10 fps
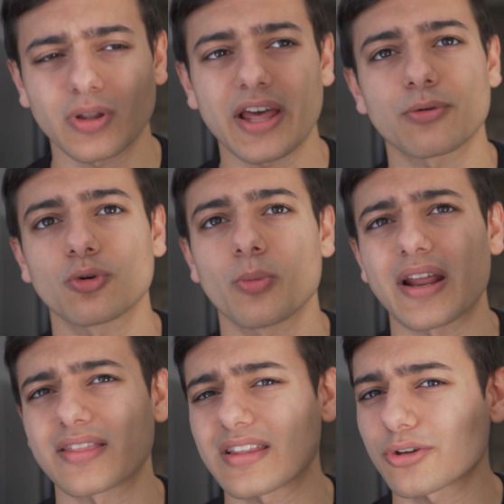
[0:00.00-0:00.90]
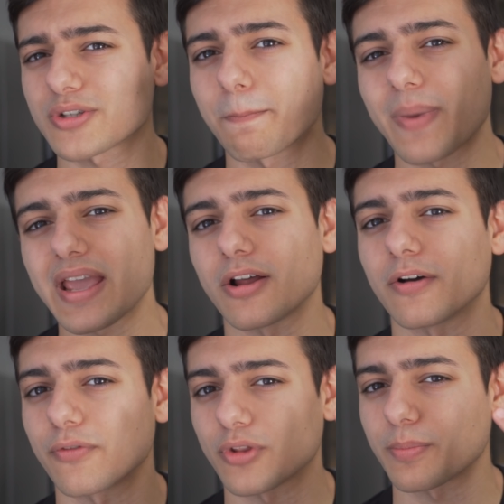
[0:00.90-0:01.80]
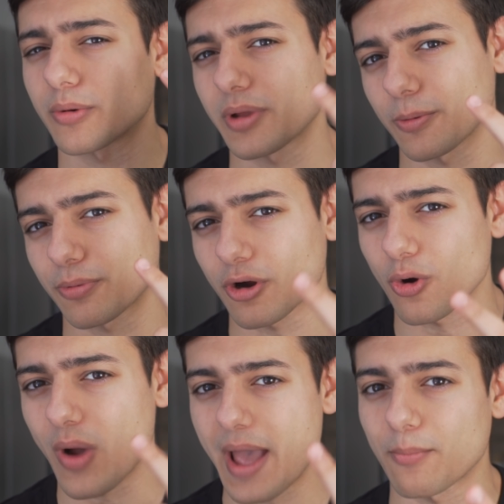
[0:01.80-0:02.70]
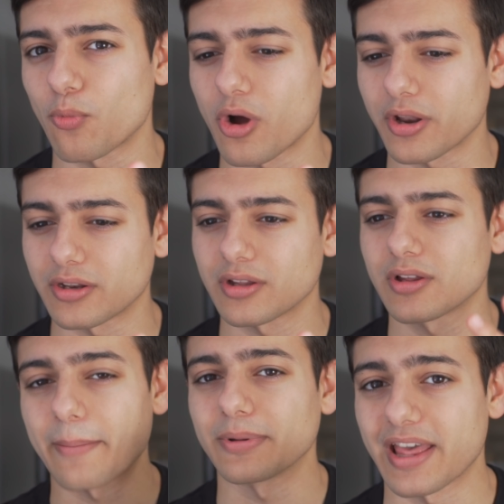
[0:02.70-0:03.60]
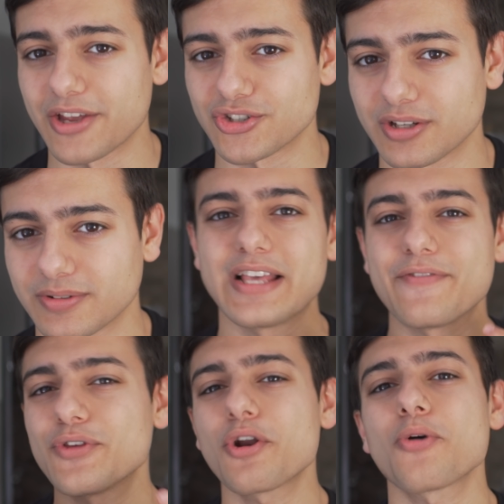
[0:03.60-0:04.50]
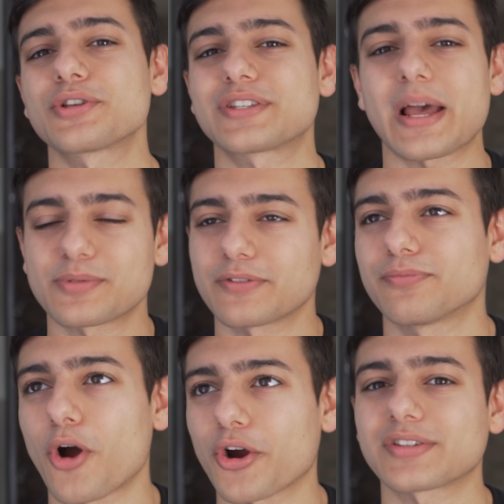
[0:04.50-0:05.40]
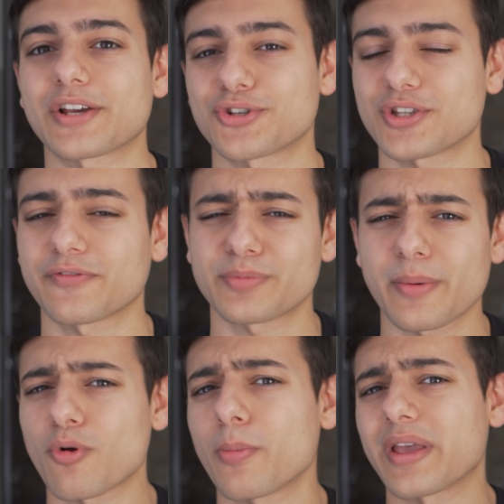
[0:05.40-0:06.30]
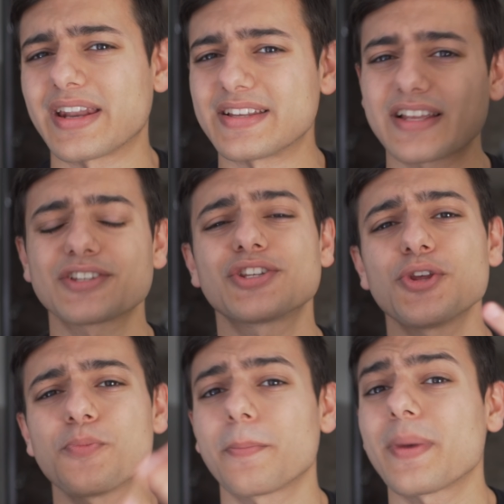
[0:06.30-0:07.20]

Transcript: Lightroom, and I think there's a beta for the Premiere Pro M1 application. If you don't know those types of architecture stuff, this probably won't make any sense to you, but